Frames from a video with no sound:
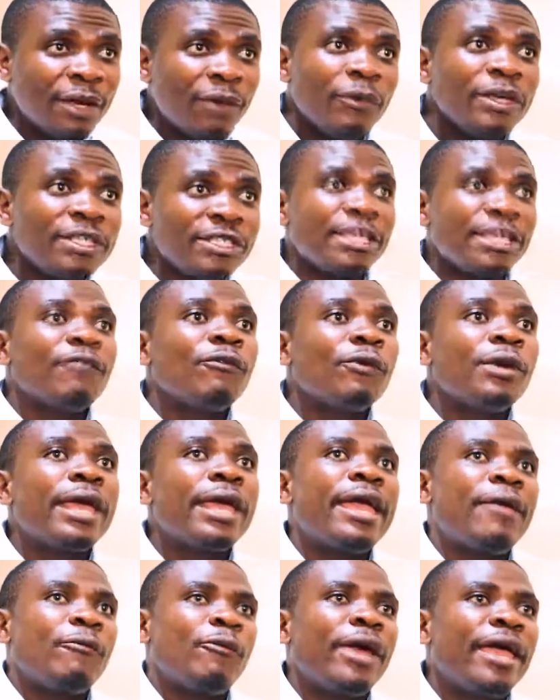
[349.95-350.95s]
which if
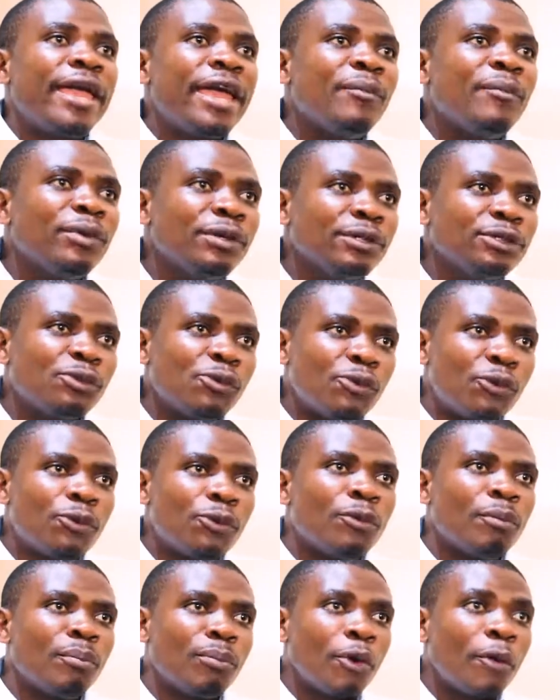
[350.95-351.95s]
we were able
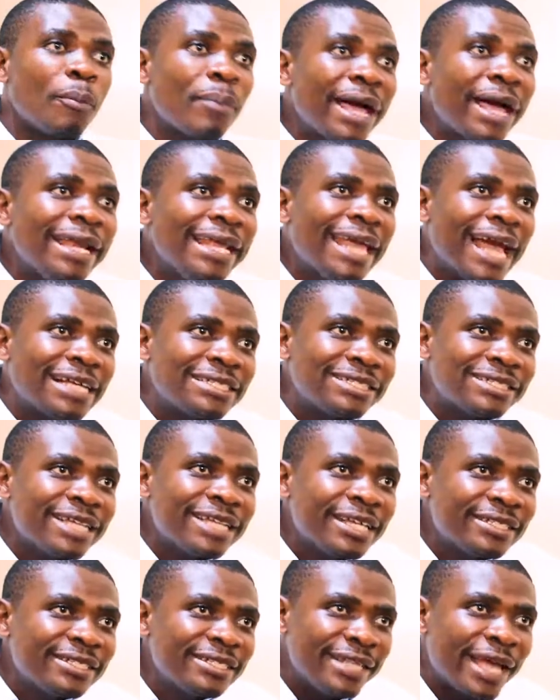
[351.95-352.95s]
to properly
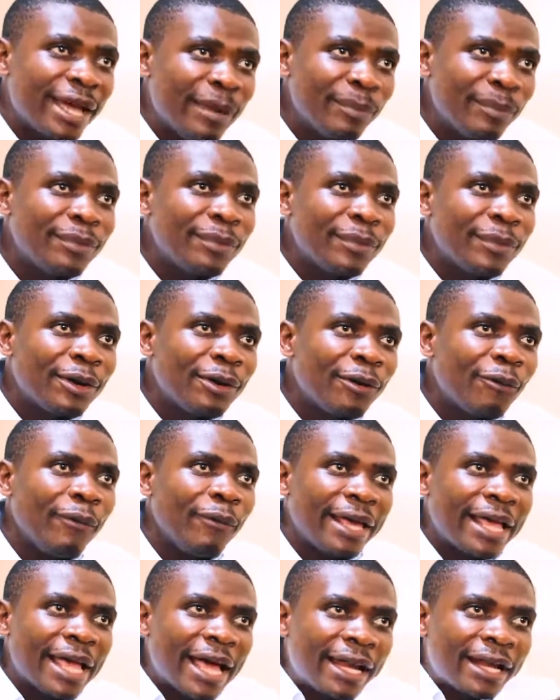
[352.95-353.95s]
assess them,
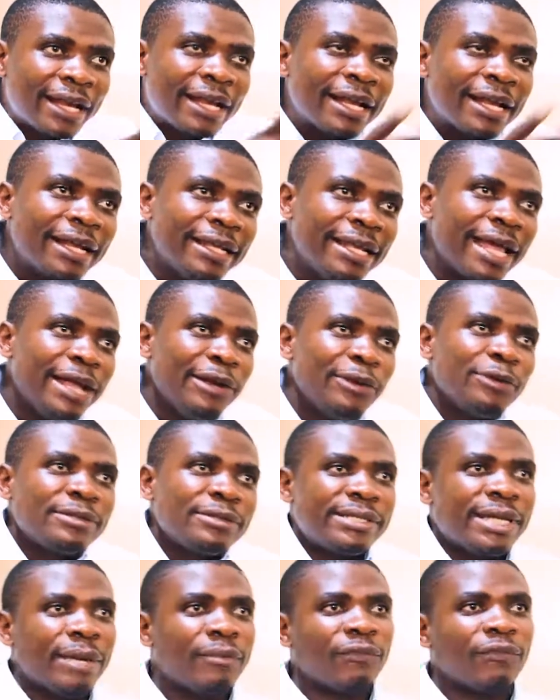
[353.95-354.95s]
we can
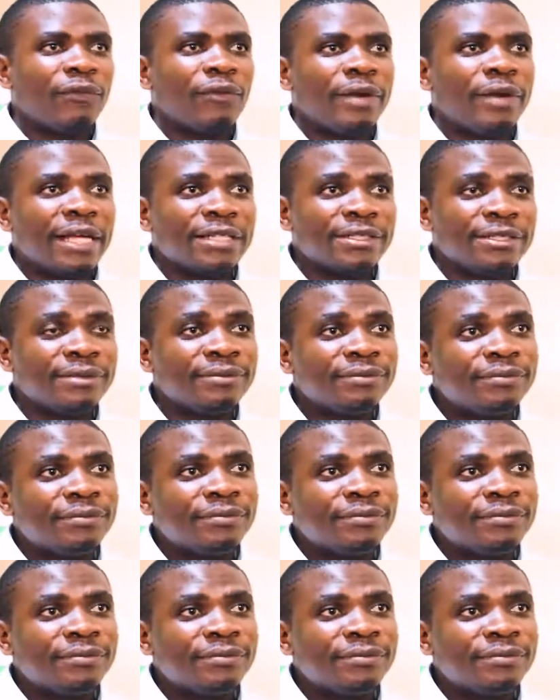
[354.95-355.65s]
diagnose them for NASH.